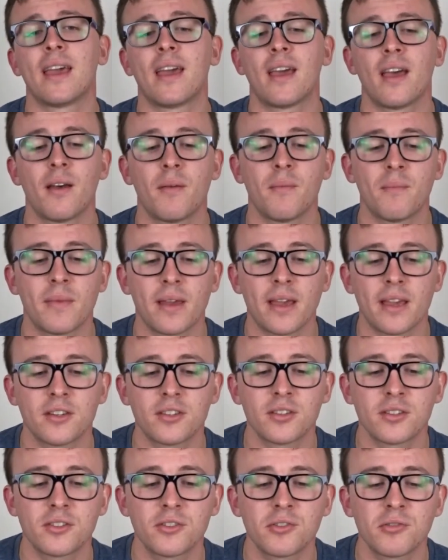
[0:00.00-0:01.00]
It's
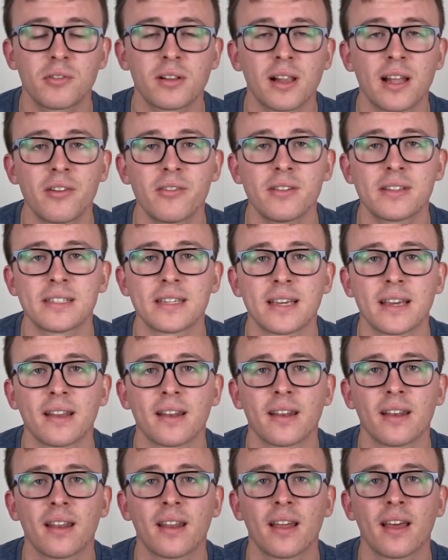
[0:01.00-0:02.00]
just true clarity,
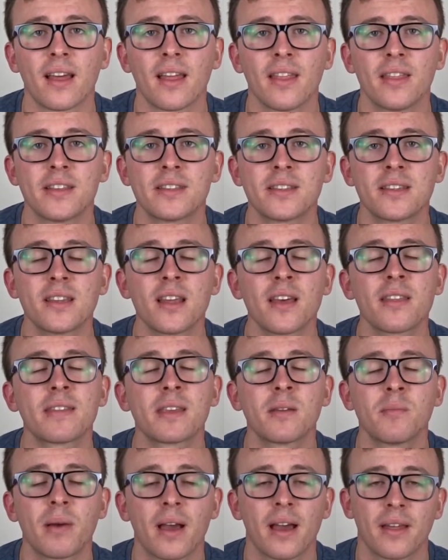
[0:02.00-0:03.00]
and there's
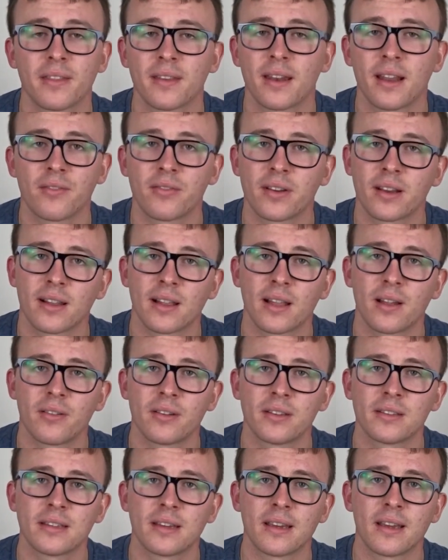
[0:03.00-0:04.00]
nothing better than having
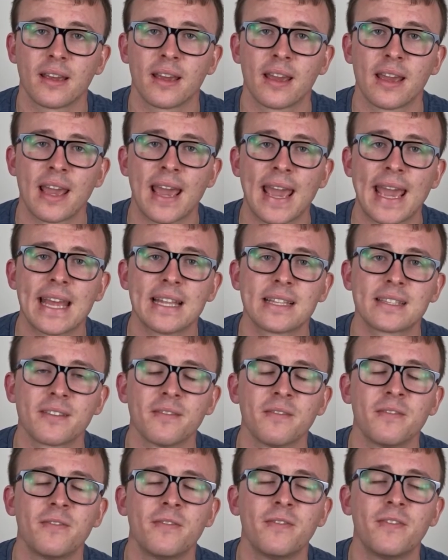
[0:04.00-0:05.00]
clarity. It's
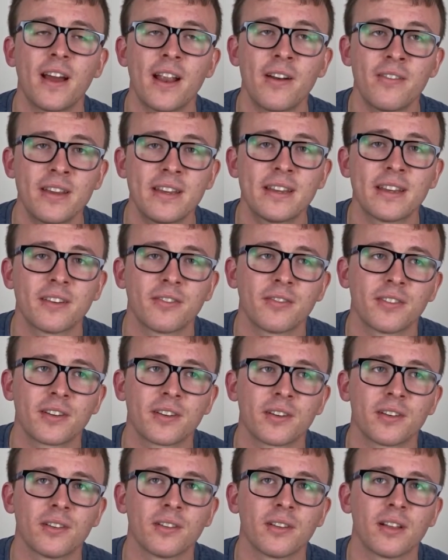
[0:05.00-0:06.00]
very
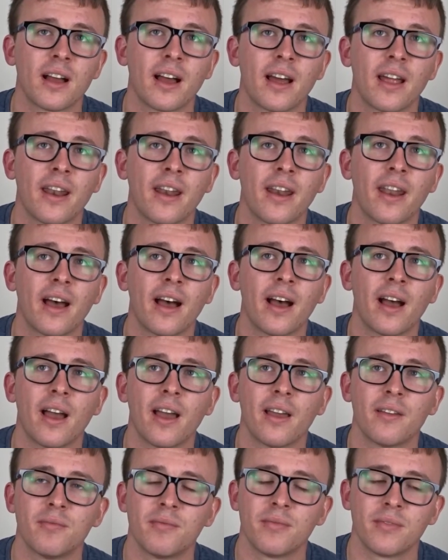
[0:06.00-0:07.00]
difficult, and
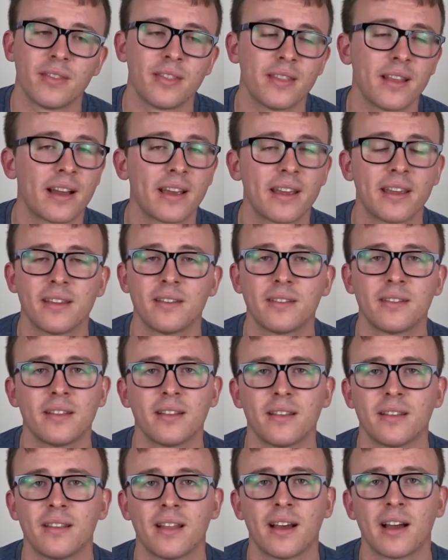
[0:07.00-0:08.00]

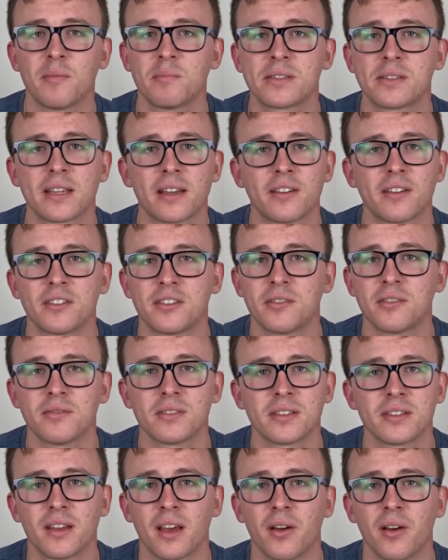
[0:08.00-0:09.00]
99% of
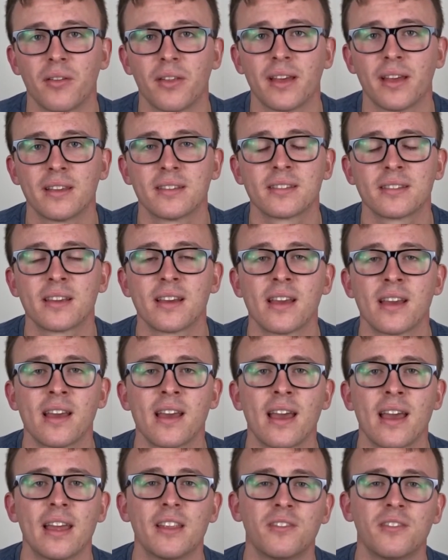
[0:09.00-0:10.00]
students know this.
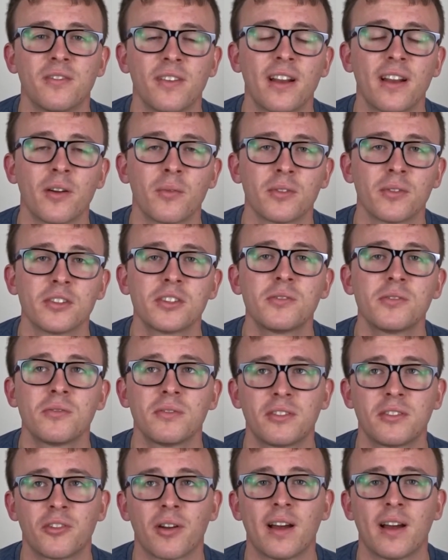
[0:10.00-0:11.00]
It's once
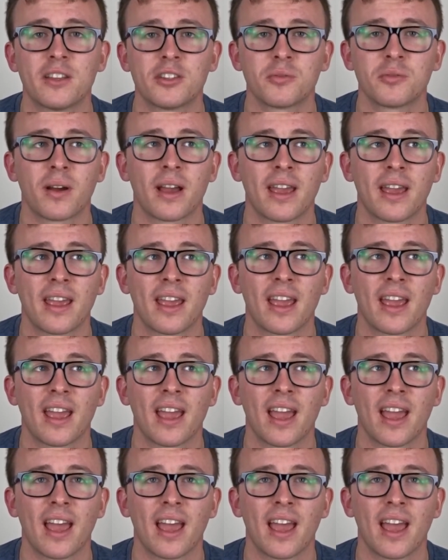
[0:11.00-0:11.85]
you graduate,